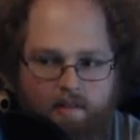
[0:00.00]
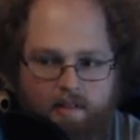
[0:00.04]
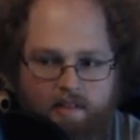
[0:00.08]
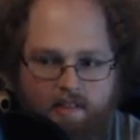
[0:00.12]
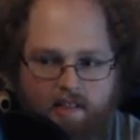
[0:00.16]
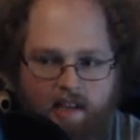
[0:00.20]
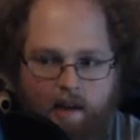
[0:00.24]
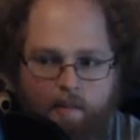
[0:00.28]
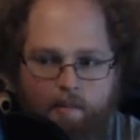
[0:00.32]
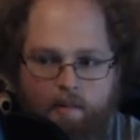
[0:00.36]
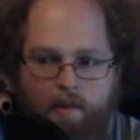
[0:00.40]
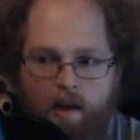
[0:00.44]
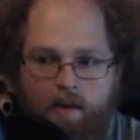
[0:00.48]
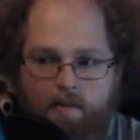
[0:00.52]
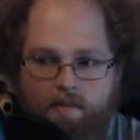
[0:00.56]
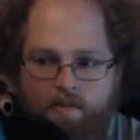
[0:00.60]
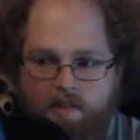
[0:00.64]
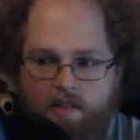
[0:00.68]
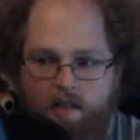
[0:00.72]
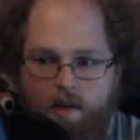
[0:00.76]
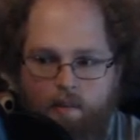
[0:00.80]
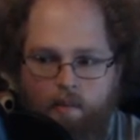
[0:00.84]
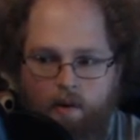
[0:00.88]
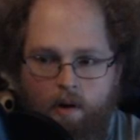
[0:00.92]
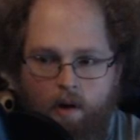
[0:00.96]
Tap left
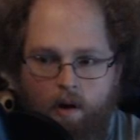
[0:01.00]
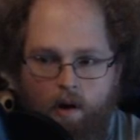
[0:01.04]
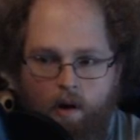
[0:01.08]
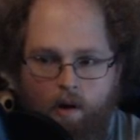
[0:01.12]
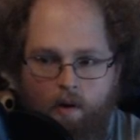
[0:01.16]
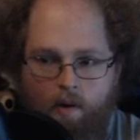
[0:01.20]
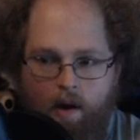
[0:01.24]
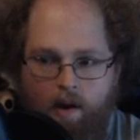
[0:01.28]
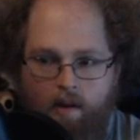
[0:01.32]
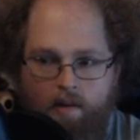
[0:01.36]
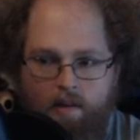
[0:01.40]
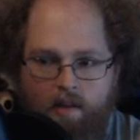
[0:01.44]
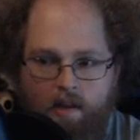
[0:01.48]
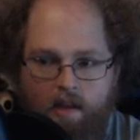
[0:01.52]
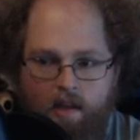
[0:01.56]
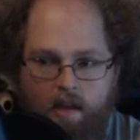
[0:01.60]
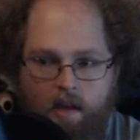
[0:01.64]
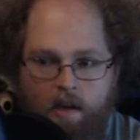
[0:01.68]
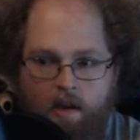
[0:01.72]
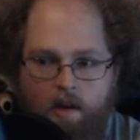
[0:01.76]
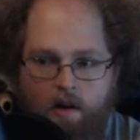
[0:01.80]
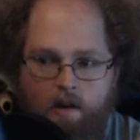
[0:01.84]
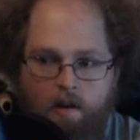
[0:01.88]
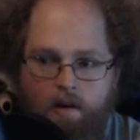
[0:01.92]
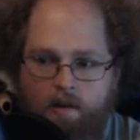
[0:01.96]
somewhere around like here,